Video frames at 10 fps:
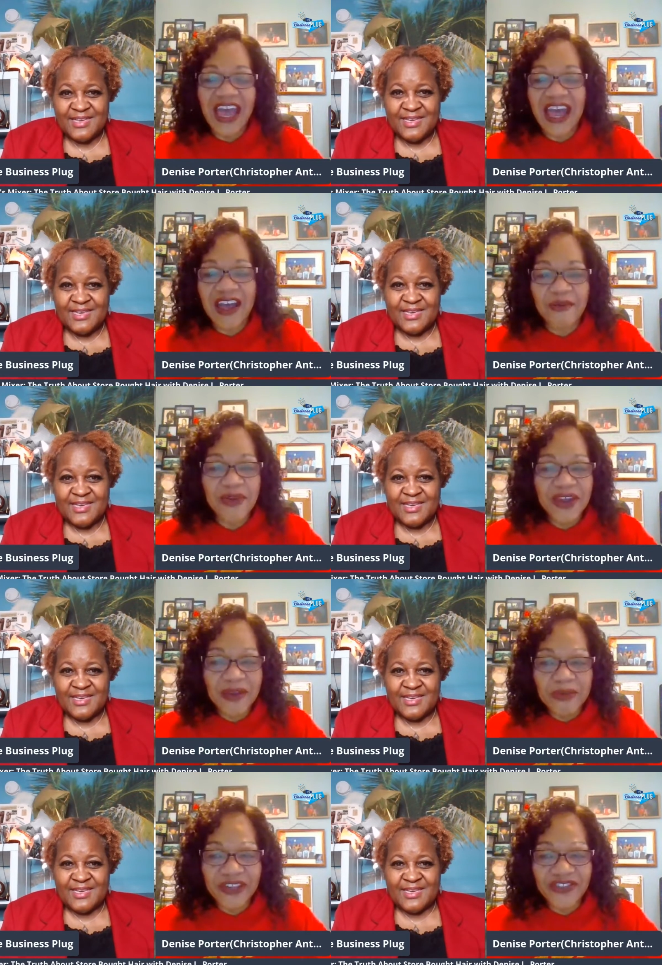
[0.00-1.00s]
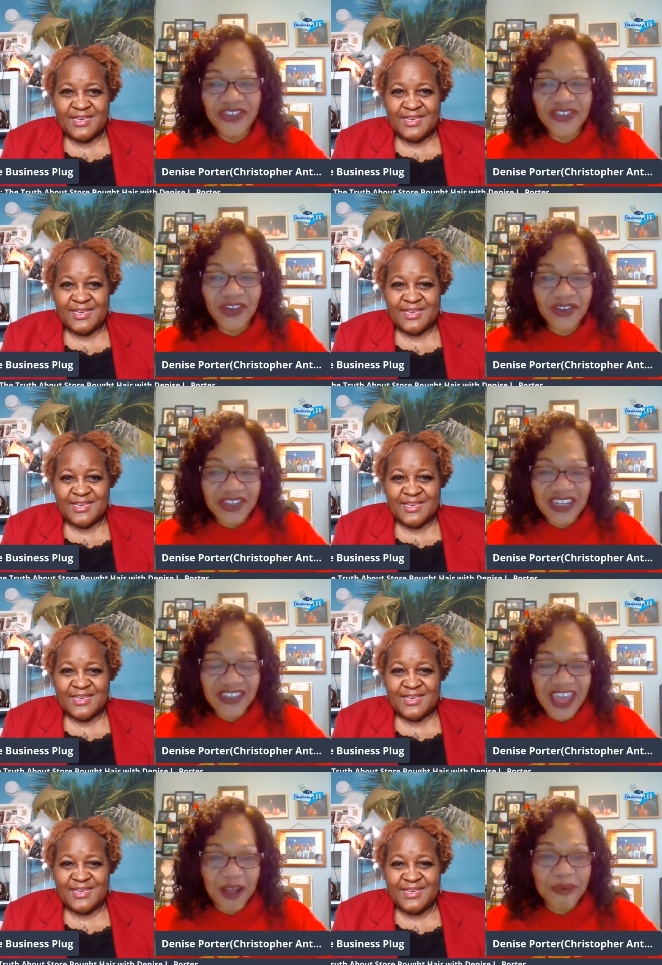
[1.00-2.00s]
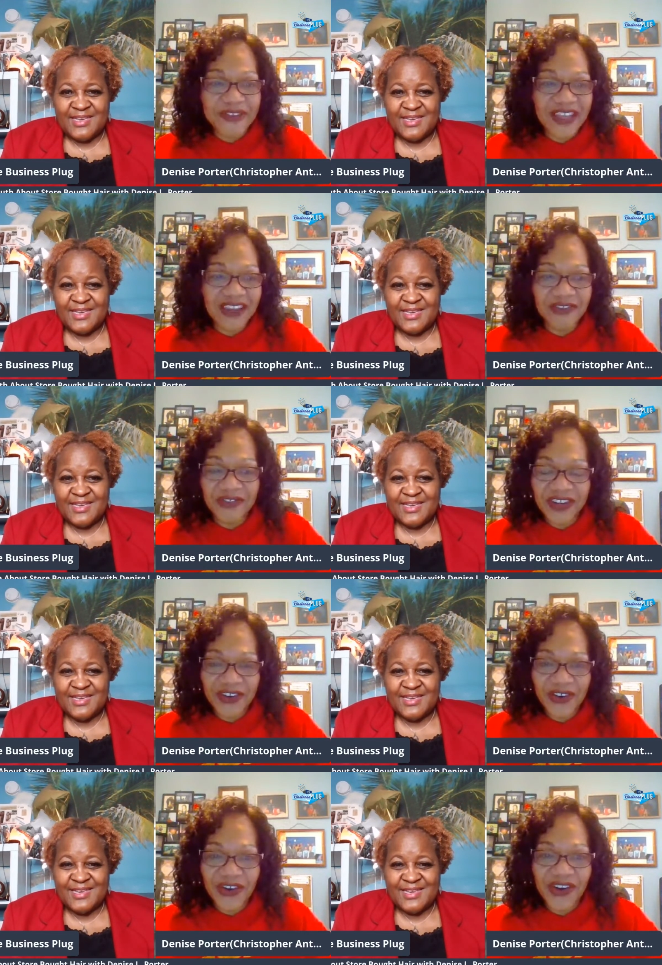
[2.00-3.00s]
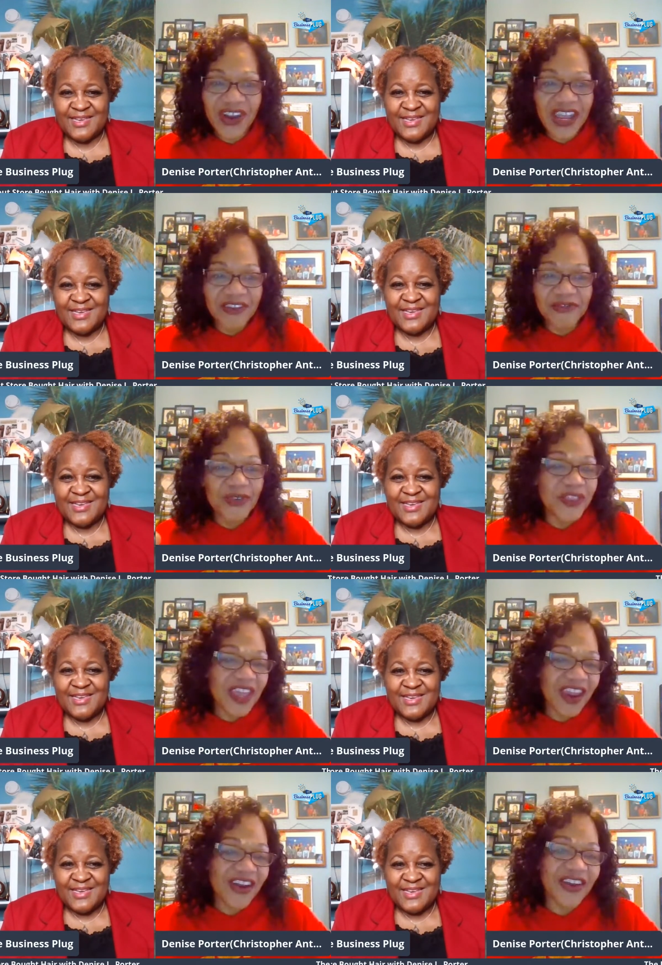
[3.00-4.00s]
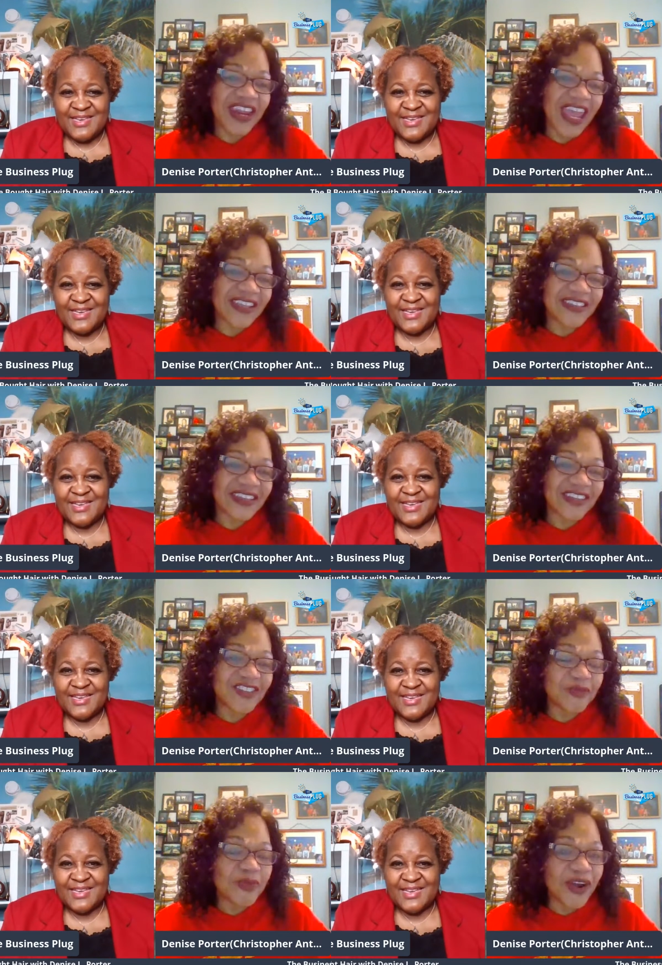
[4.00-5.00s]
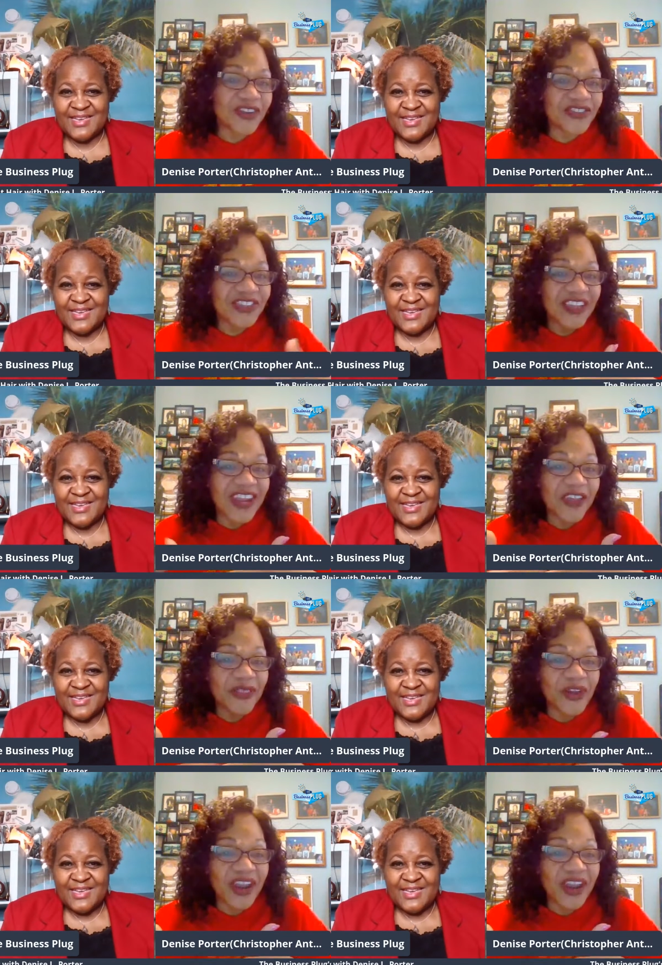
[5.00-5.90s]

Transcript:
Speaker 1: But she soaked it in the apple cider vinegar, ruined the hair, and had to get some more. And she said, I